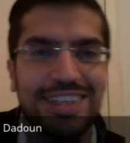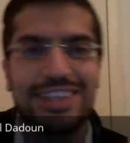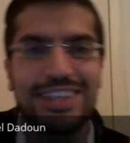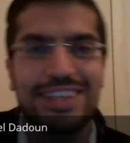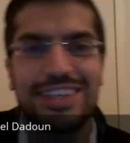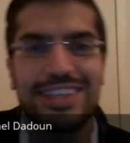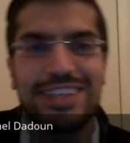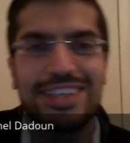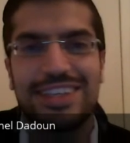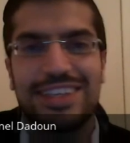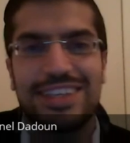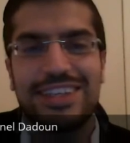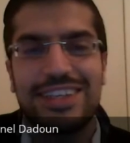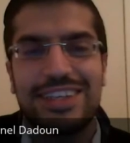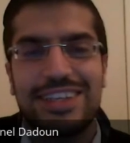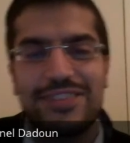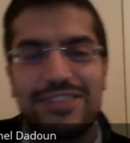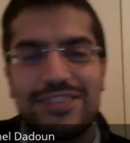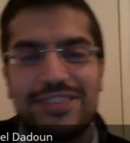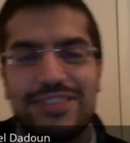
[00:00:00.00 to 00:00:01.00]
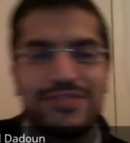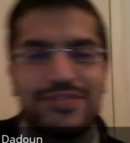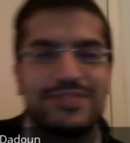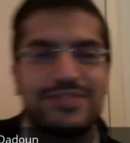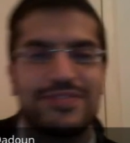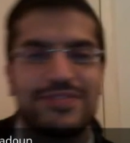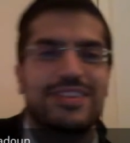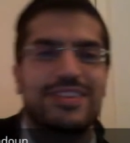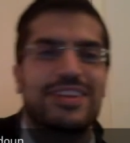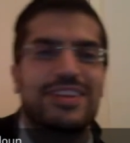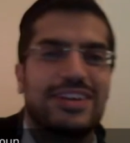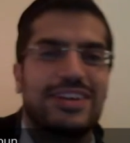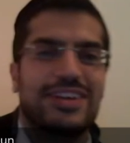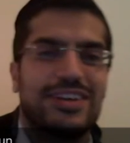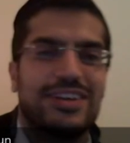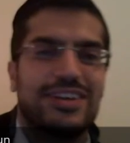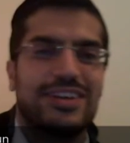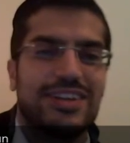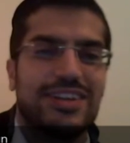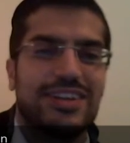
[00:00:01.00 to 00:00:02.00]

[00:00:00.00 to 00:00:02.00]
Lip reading: Thank you. Shabbat Shalom. Good night.